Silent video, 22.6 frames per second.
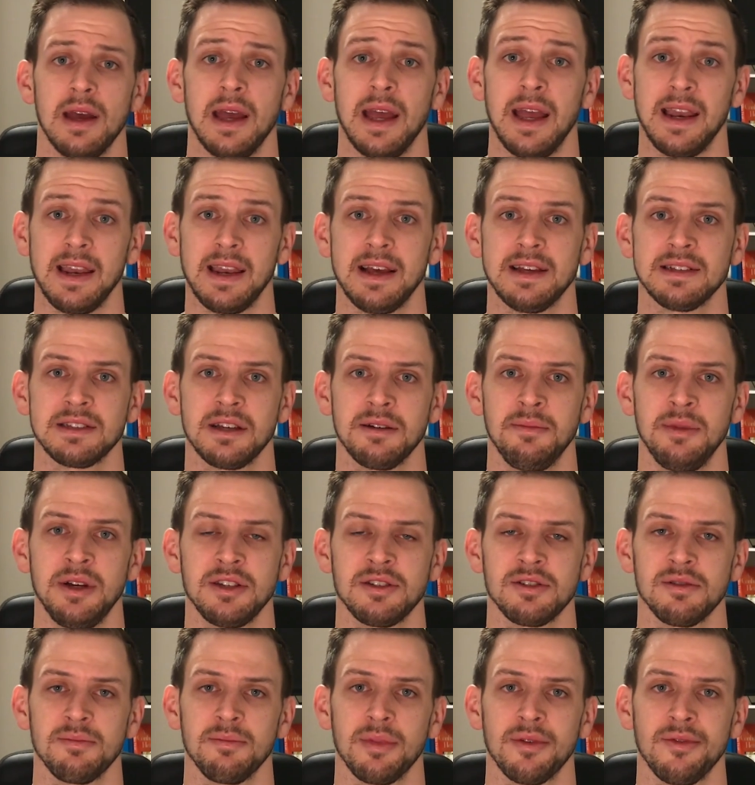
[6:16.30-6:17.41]
And as I
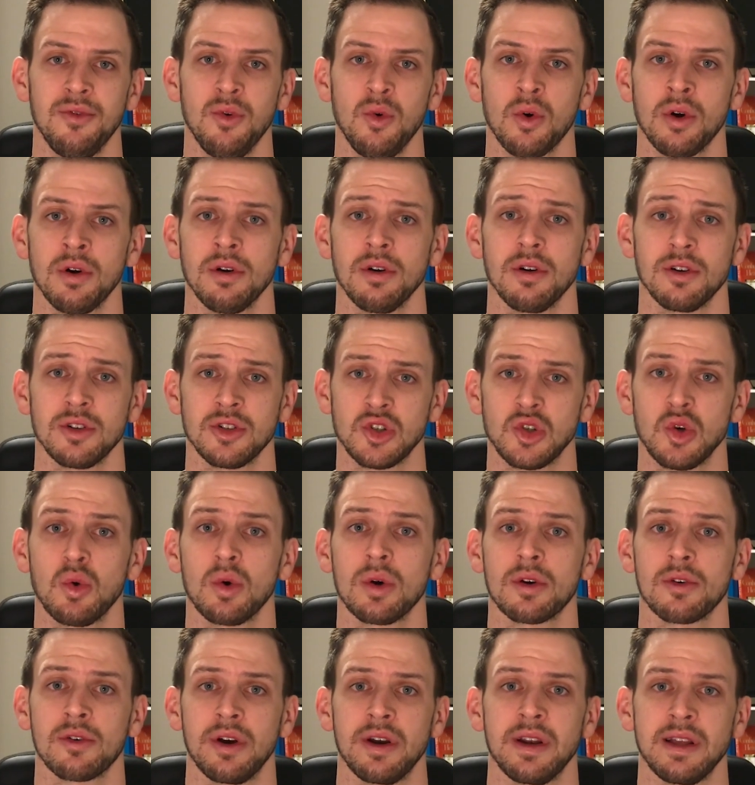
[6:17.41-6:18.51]
mentioned before, a
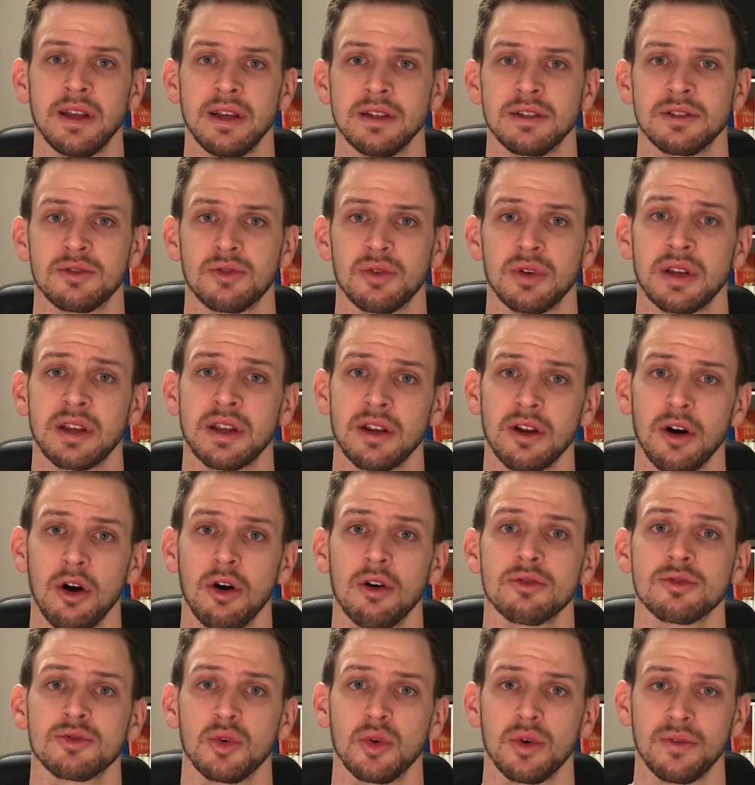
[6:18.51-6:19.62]
short credit history can
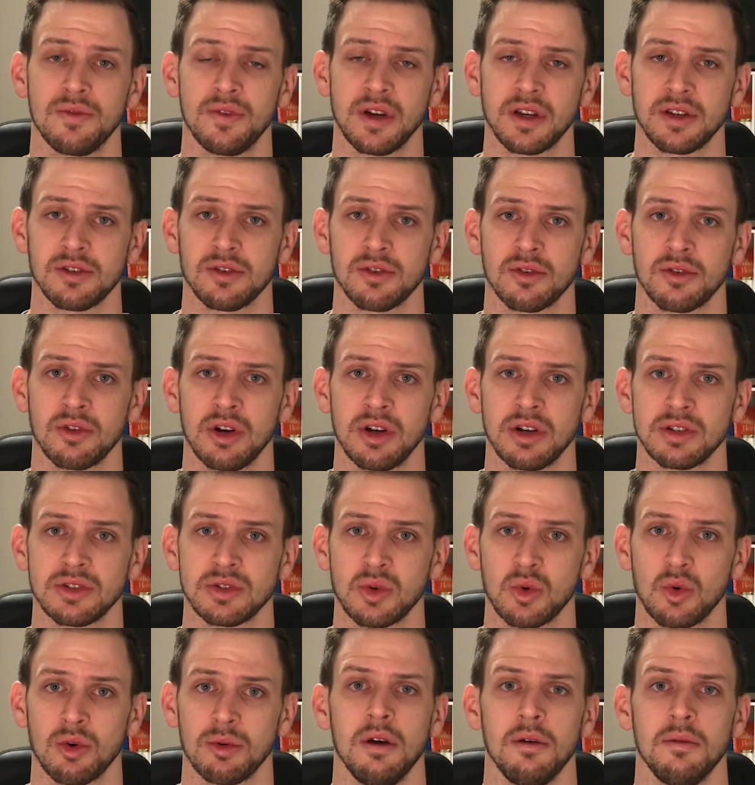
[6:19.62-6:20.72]
also affect your credit
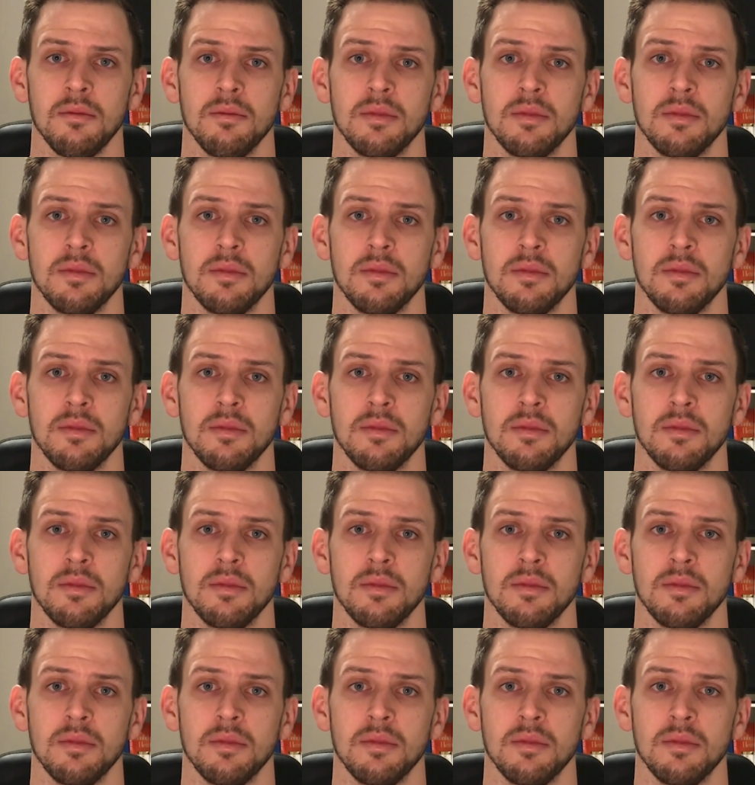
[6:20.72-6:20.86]
score,